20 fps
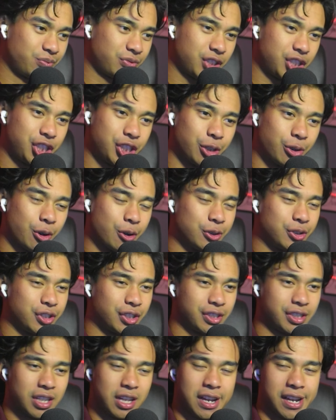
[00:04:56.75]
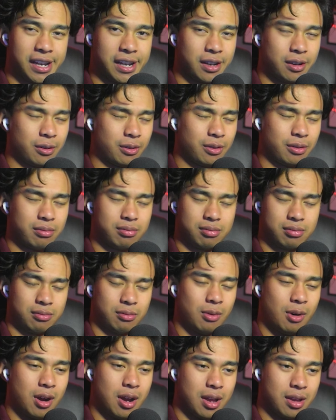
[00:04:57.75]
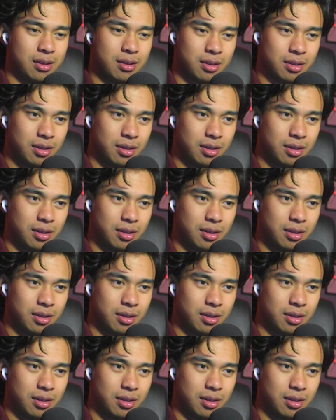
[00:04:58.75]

Shiro's just like, what?